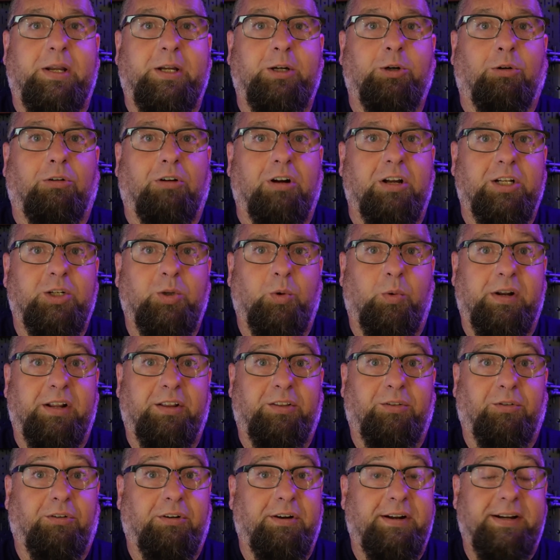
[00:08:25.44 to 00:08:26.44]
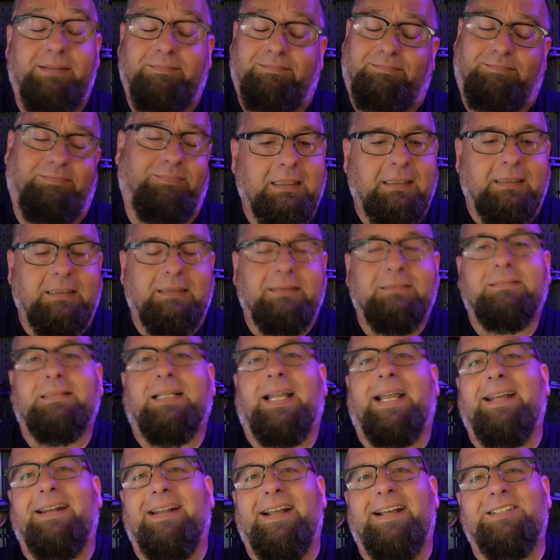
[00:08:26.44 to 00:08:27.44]
Eagle Run 23.
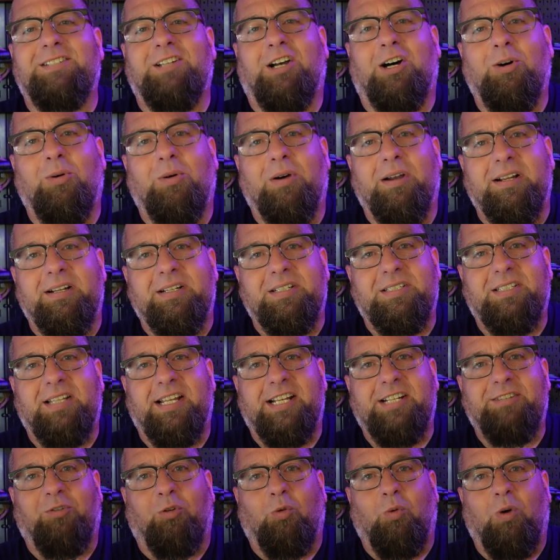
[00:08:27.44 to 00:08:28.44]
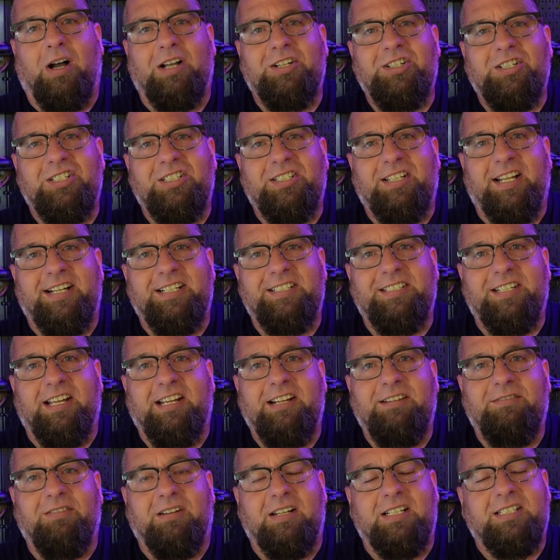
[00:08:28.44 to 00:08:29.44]
And as always, thanks for watching. Stay
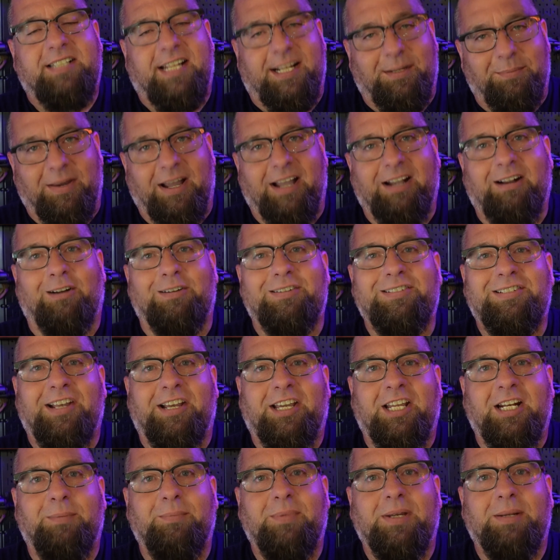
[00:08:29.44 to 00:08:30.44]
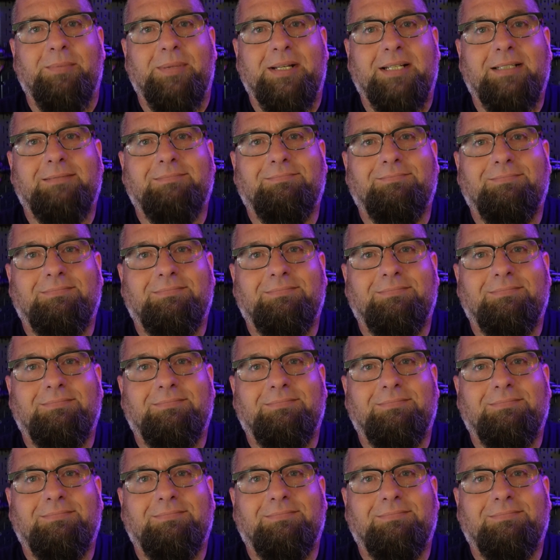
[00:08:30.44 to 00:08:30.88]
safe, and let's take back our Second Amendment.